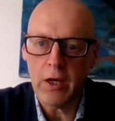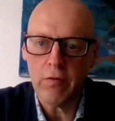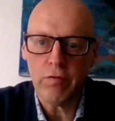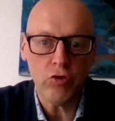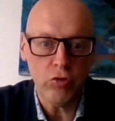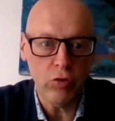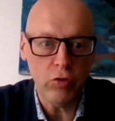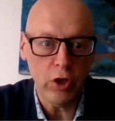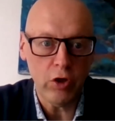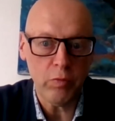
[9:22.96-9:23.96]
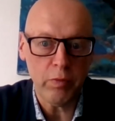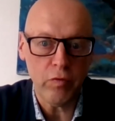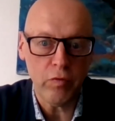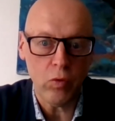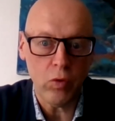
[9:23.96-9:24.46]
for 2 years
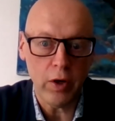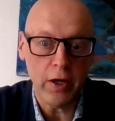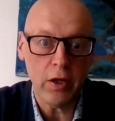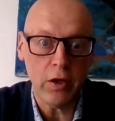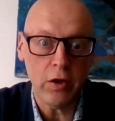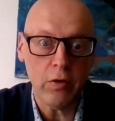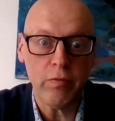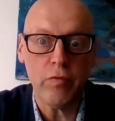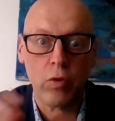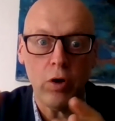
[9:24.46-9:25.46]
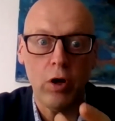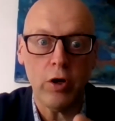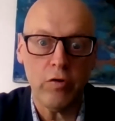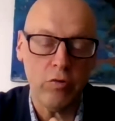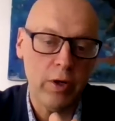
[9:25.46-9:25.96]
before
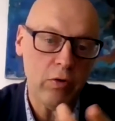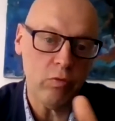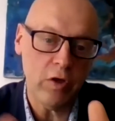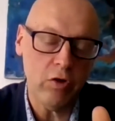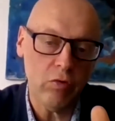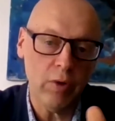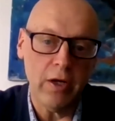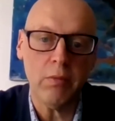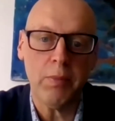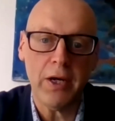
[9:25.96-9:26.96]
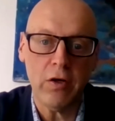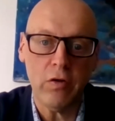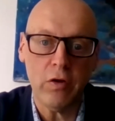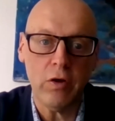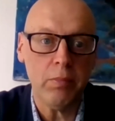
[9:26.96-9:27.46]
Argos Direct was integrated back into
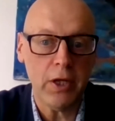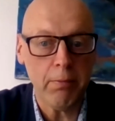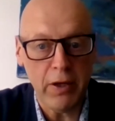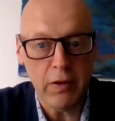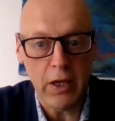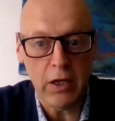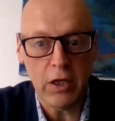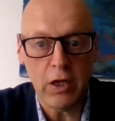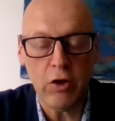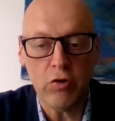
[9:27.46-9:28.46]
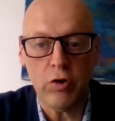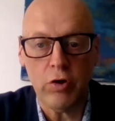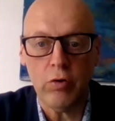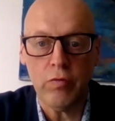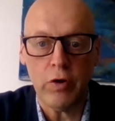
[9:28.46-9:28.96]
the company. And by then it had a
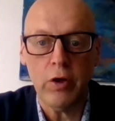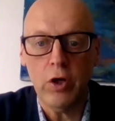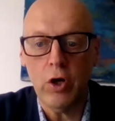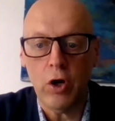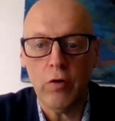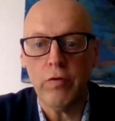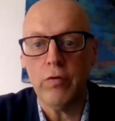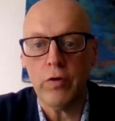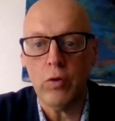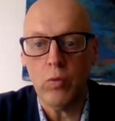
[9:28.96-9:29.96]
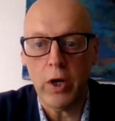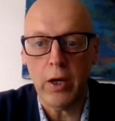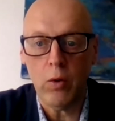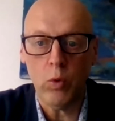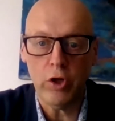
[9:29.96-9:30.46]
turnover of over
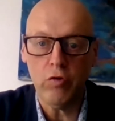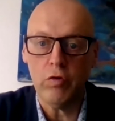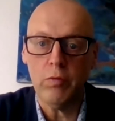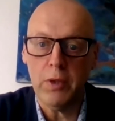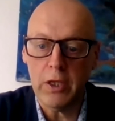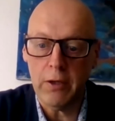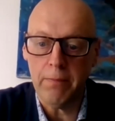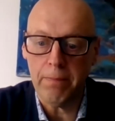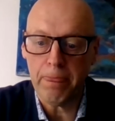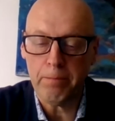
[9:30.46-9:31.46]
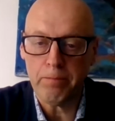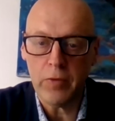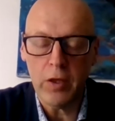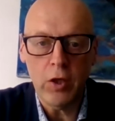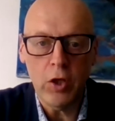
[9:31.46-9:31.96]
100 million.
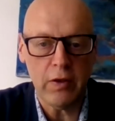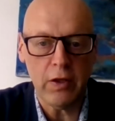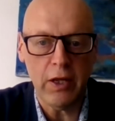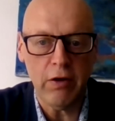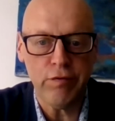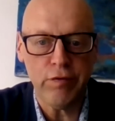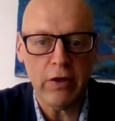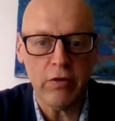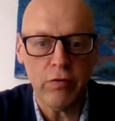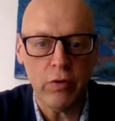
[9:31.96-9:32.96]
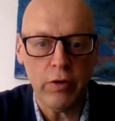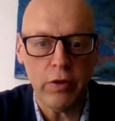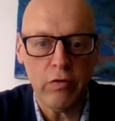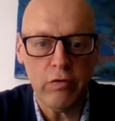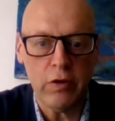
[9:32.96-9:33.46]
And the net effect of all
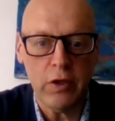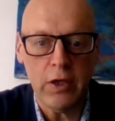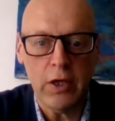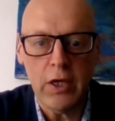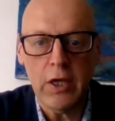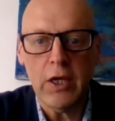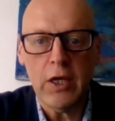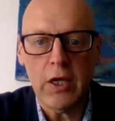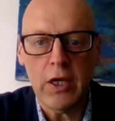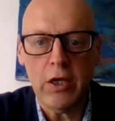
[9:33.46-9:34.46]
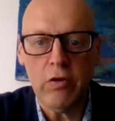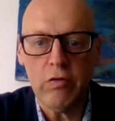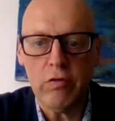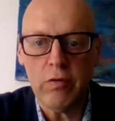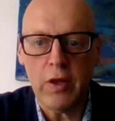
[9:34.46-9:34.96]
this
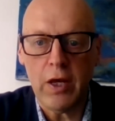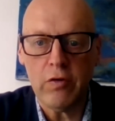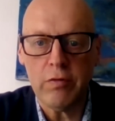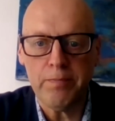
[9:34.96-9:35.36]
is that